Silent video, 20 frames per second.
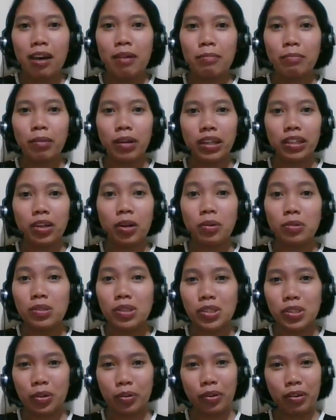but
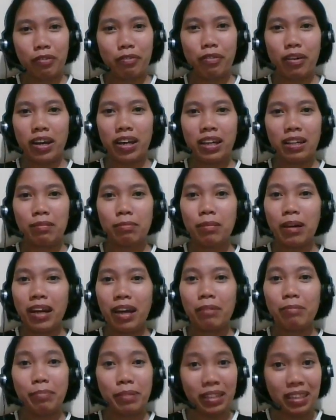also refined my
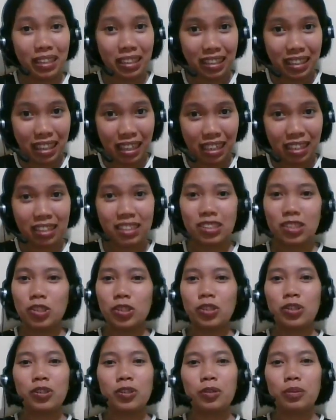ability
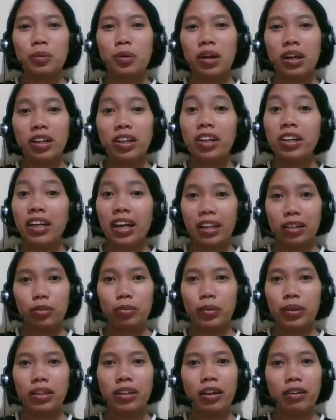to uh, connect
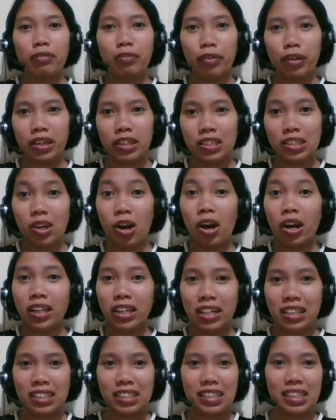with diverse
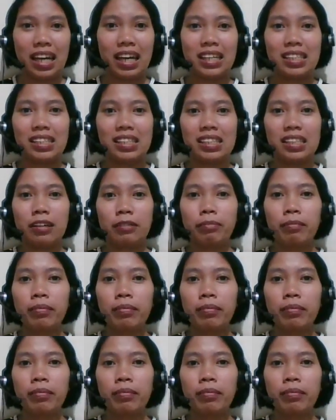audiences.